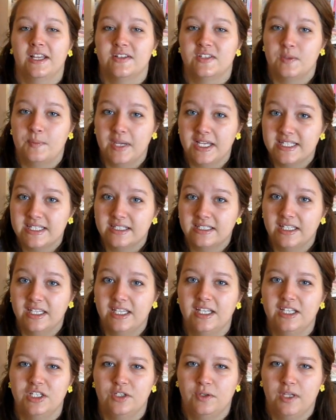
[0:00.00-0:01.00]
so
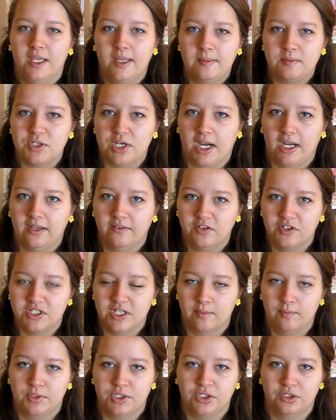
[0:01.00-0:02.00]
basically, you keep track of your
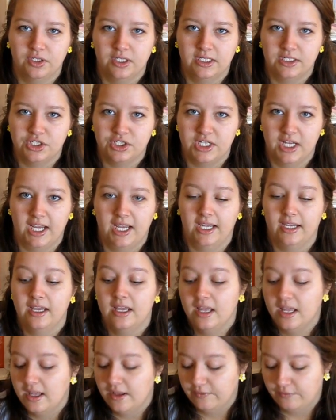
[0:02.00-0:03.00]
temperature each day.
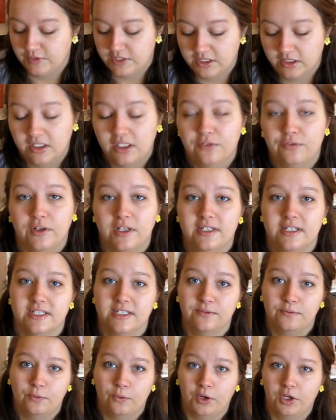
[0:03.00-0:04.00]
Fertility Friend does
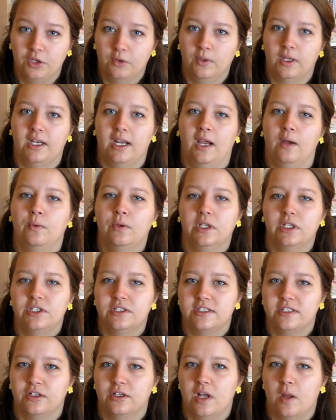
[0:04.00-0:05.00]
it for you, and I will
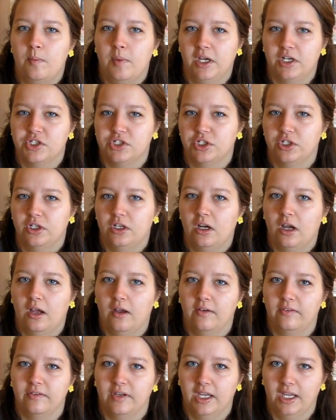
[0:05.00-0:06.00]
insert a picture
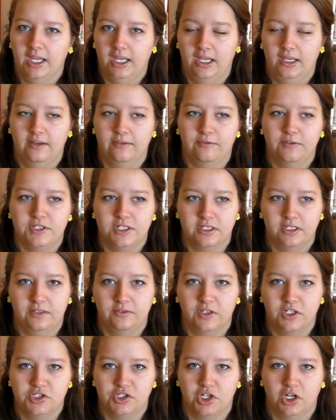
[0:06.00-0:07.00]
of a Fertility
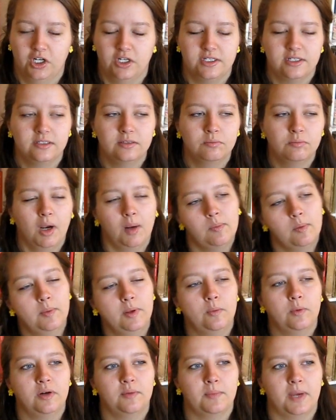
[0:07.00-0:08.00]
Friend chart, probably
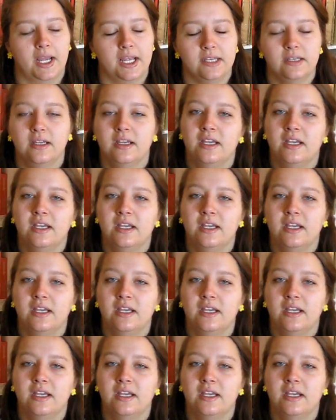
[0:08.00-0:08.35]
one of mine,